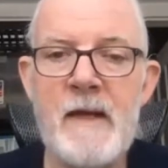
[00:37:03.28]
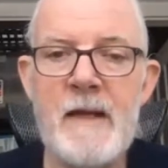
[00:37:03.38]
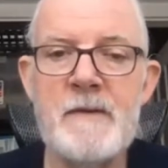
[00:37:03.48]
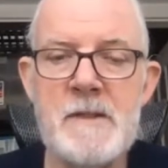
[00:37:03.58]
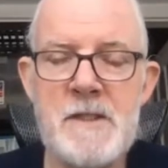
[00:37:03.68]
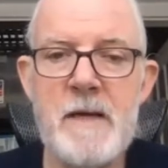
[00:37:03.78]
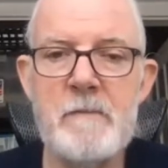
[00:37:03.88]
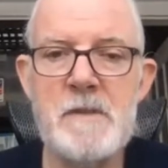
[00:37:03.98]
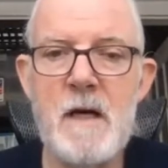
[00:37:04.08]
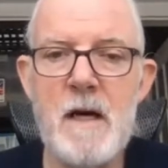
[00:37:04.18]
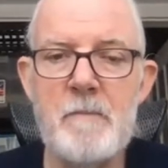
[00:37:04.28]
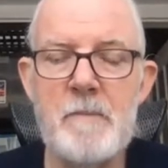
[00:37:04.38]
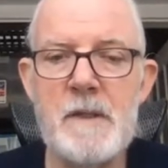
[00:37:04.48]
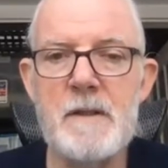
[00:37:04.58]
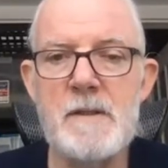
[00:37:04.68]
at the same time
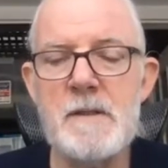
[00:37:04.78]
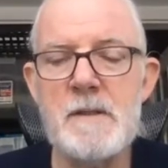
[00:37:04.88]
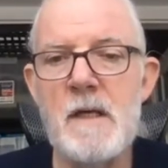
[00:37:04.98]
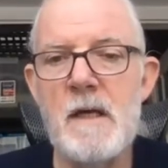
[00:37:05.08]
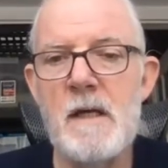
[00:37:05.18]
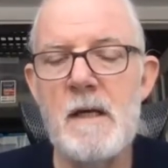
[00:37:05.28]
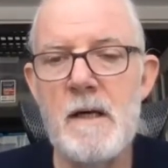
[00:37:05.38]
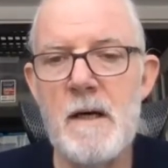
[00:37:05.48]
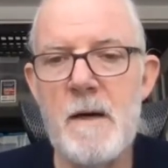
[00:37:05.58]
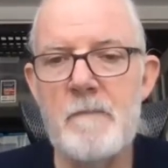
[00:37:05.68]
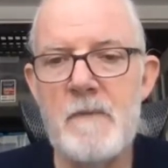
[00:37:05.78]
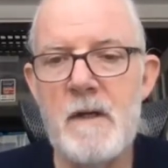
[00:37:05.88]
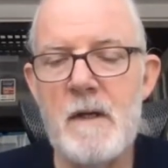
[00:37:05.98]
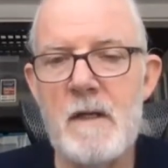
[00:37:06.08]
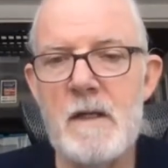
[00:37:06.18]
because um,
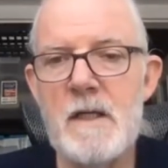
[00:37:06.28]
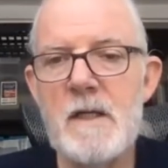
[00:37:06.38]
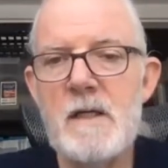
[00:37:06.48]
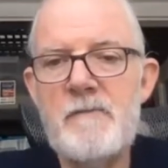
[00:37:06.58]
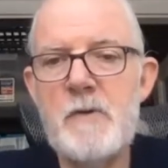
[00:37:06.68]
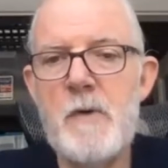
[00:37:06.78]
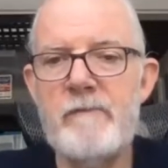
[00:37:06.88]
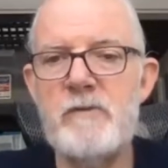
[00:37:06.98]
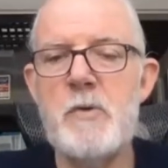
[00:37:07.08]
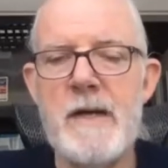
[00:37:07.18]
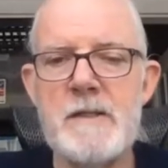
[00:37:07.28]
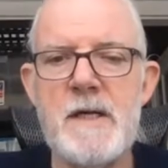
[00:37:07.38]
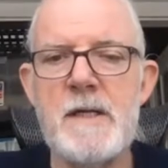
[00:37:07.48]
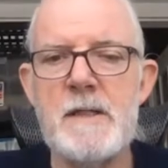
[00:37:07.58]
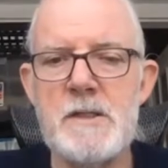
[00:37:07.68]
if you have two
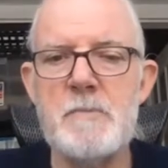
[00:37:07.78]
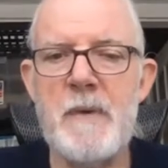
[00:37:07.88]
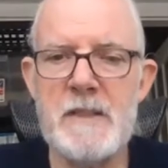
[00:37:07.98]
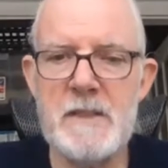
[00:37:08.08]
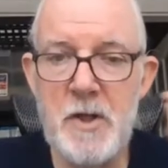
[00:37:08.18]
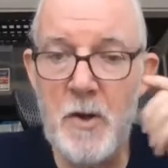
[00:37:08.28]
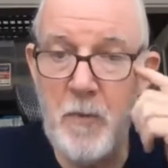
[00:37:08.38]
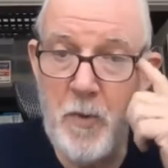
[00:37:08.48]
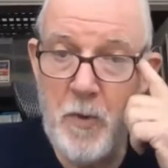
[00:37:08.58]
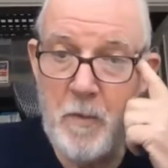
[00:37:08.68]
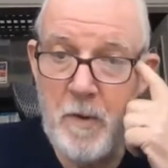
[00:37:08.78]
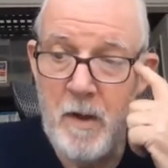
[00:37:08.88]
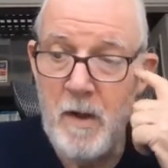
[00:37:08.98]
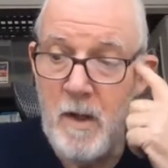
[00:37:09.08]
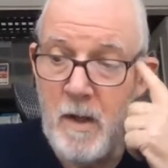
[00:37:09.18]
antennas spaced in a room,
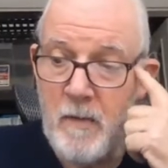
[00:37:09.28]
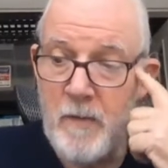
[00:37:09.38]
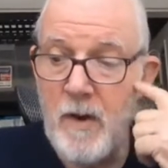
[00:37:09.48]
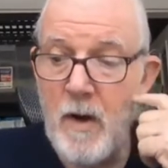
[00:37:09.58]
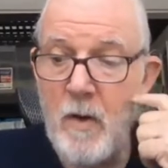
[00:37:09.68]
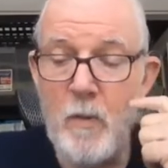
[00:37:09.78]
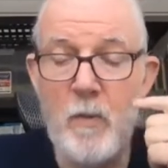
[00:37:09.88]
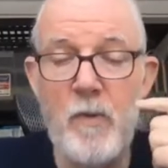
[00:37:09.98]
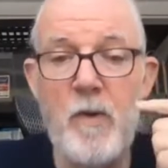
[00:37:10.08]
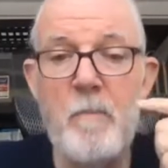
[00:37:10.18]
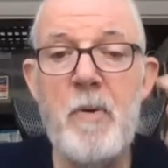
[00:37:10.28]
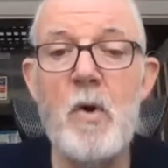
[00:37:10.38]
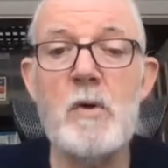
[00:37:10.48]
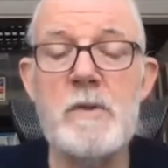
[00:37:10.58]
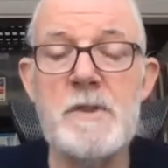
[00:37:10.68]
the, the
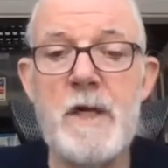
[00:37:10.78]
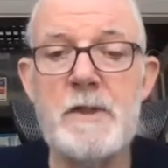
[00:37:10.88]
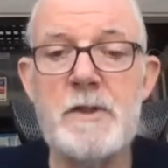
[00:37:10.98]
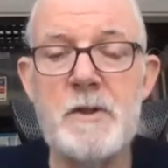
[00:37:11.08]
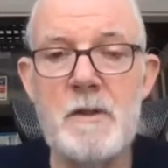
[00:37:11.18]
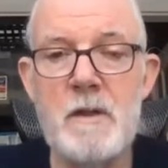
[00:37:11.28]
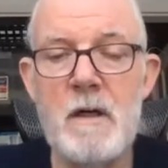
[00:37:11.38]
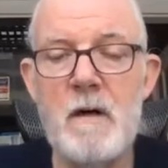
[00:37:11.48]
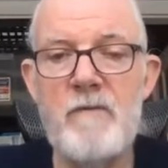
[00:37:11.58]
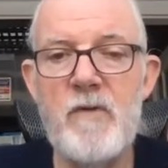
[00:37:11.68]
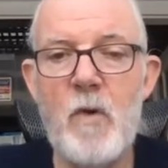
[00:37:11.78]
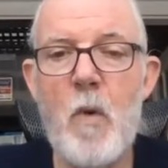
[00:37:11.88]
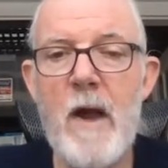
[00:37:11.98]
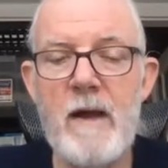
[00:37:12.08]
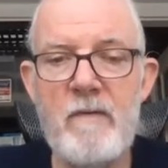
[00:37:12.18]
polarization of the
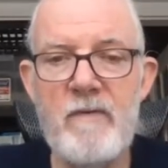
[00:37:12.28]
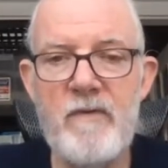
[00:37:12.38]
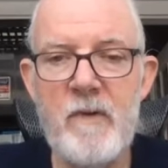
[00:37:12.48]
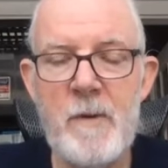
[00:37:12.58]
wave